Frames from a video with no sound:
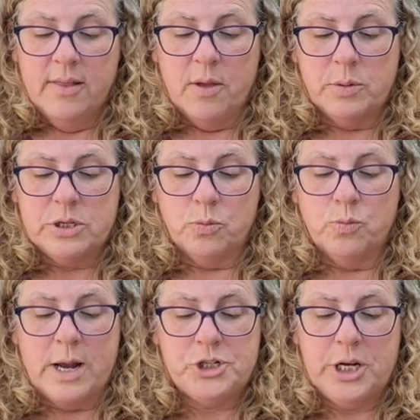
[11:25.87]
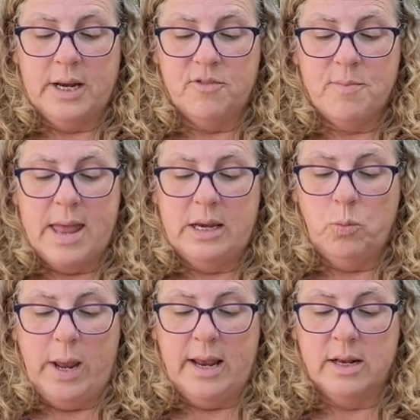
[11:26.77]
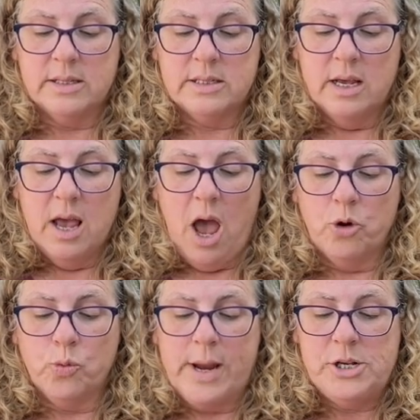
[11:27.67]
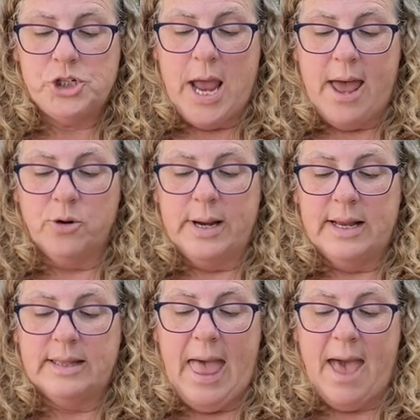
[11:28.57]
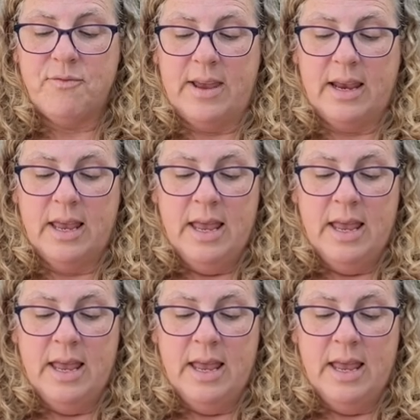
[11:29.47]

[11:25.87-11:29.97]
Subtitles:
There was a rushing of many wings, a great chattering and laughing,